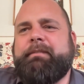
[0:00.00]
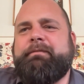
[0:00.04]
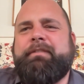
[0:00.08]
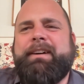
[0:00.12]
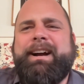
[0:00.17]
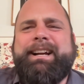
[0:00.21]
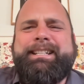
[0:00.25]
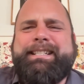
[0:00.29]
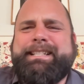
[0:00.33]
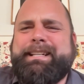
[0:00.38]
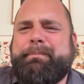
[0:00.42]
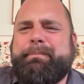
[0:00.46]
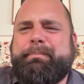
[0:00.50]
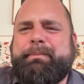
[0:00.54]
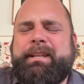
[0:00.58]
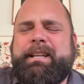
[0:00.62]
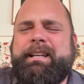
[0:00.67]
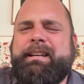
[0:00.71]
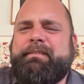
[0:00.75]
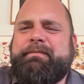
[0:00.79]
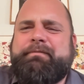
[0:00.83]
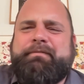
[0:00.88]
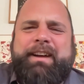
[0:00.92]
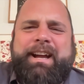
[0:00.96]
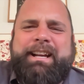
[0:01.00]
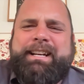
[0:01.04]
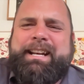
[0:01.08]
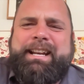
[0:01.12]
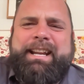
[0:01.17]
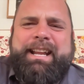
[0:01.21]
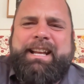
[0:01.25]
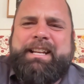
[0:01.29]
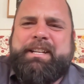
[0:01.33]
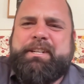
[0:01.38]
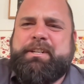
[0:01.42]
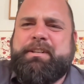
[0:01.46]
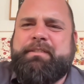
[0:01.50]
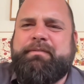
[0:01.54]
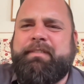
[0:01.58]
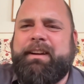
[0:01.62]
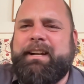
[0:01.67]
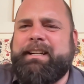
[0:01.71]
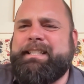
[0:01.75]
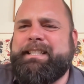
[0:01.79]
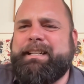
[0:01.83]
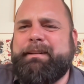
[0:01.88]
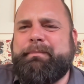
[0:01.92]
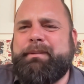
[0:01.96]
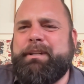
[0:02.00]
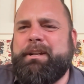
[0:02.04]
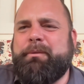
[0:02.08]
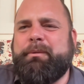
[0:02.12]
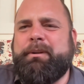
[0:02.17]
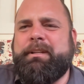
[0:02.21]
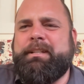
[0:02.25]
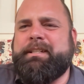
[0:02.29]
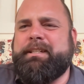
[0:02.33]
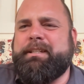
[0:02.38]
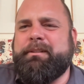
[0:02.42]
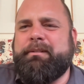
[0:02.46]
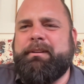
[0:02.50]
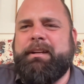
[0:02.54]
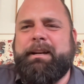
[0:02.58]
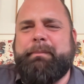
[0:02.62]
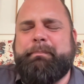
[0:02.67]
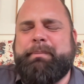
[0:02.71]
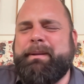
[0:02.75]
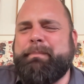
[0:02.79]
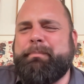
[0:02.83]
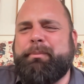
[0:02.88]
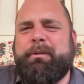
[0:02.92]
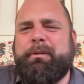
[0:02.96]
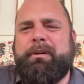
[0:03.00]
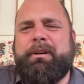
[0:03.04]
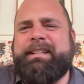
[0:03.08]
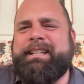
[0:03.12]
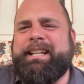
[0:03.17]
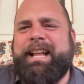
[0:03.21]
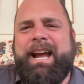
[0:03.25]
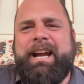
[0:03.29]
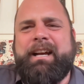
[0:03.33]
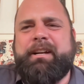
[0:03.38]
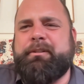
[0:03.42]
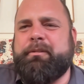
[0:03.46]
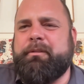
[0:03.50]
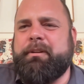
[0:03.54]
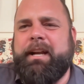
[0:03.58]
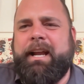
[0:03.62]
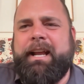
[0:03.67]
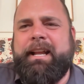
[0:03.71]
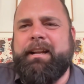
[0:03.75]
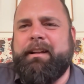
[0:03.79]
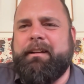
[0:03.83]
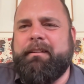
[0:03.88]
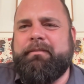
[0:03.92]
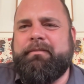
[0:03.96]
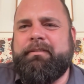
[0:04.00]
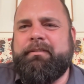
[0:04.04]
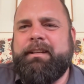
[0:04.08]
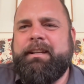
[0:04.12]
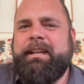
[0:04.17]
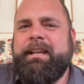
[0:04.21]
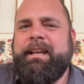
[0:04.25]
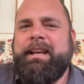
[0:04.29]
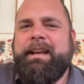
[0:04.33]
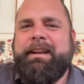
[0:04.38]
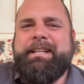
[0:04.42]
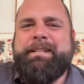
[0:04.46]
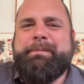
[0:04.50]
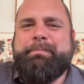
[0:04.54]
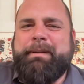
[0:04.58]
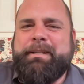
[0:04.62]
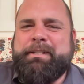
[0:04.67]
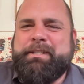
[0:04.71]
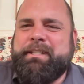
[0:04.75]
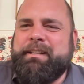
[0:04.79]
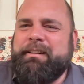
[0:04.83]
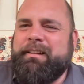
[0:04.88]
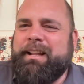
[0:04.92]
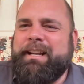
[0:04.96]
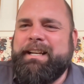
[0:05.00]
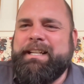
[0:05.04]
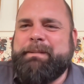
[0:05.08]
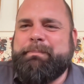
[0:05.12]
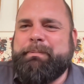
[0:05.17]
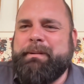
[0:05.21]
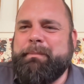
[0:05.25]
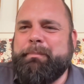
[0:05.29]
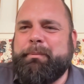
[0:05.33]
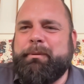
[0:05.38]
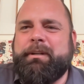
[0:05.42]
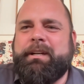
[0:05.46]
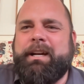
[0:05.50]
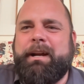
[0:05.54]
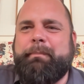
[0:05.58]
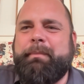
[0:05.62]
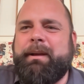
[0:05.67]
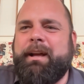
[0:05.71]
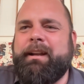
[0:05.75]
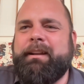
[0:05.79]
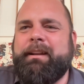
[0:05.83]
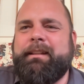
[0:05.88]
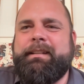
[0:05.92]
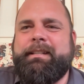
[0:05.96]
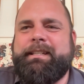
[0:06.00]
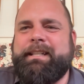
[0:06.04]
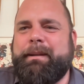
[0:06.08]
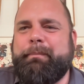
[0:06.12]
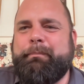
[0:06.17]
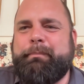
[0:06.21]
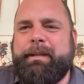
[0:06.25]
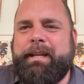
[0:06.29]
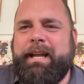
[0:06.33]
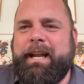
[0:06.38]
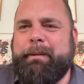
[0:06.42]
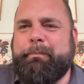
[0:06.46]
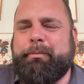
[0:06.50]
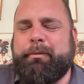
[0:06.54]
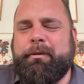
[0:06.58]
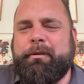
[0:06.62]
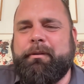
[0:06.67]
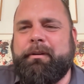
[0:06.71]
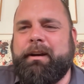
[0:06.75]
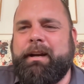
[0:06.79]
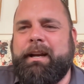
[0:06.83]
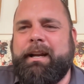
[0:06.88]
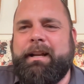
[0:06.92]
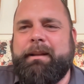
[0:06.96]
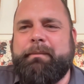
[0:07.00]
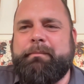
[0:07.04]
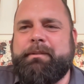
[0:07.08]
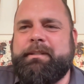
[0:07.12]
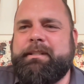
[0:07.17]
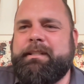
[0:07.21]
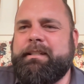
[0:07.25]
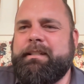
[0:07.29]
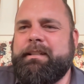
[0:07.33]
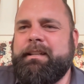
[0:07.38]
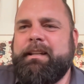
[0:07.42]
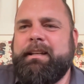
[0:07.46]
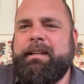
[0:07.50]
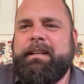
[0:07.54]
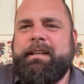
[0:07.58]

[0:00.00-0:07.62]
Find a niche, find something no one's doing. People aren't that creative, especially a lot of these people come out of these MBA programs.